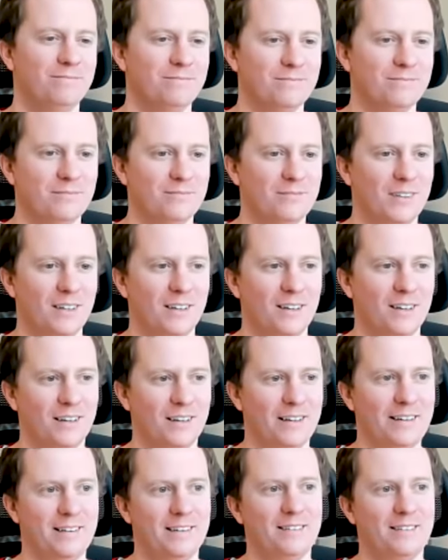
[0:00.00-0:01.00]
uh,
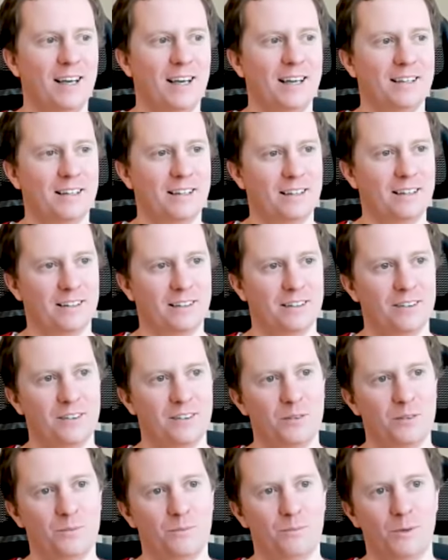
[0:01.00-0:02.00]
taking
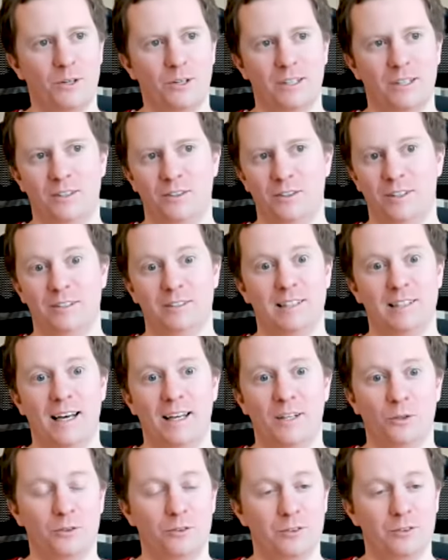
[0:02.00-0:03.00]
market shares
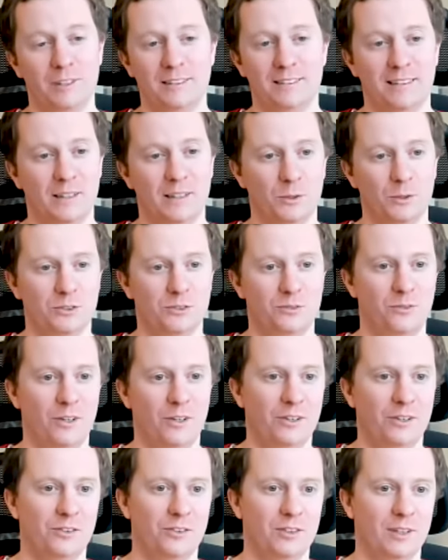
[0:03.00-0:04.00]
hand over fist, and it was
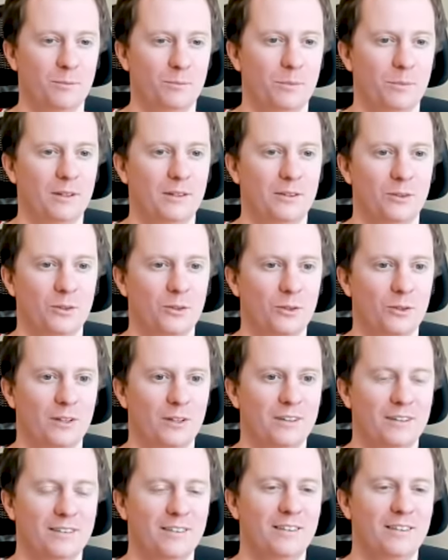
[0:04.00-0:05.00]
very simple to
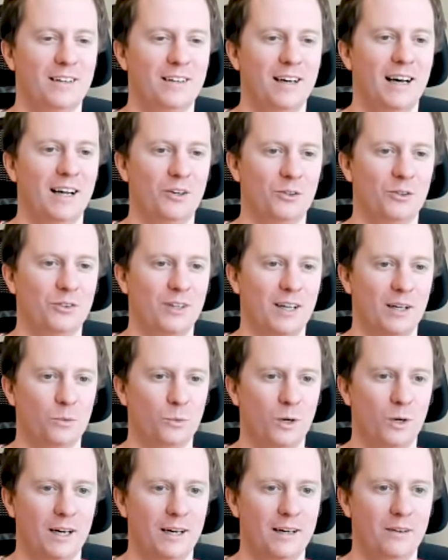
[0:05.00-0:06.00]
understand
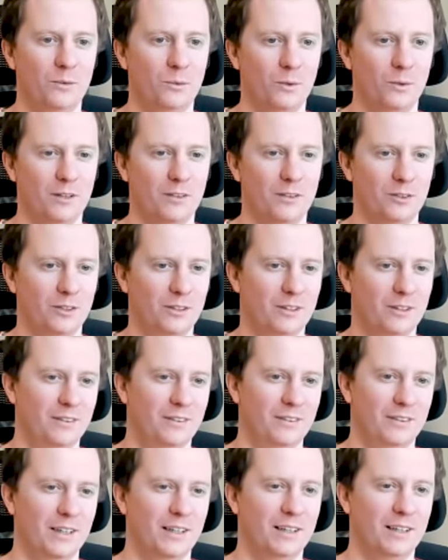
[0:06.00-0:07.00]
why once you had
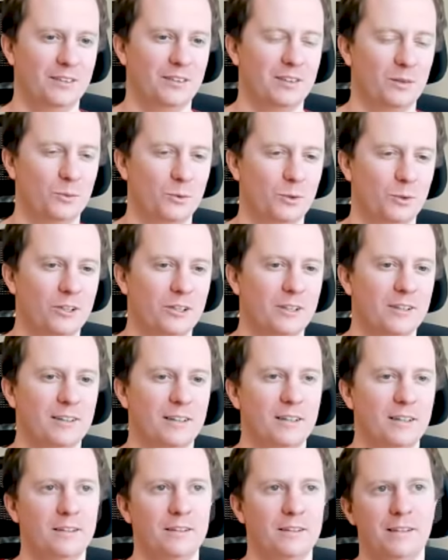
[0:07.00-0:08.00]
done some work
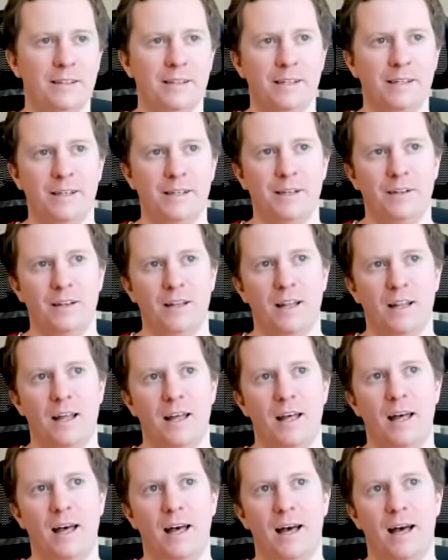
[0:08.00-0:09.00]
there.
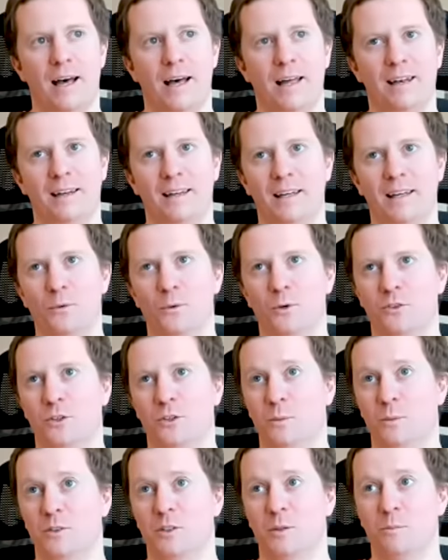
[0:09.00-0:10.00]
And it was
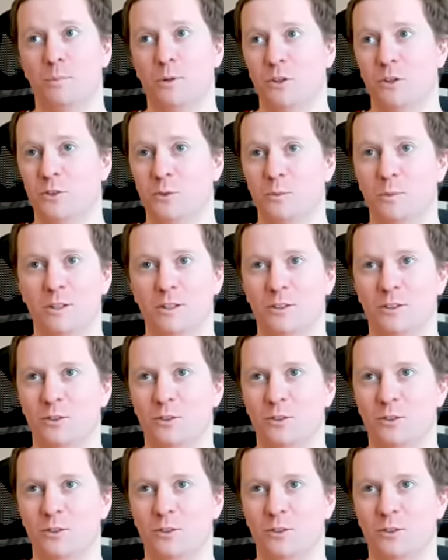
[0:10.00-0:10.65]
almost impossible to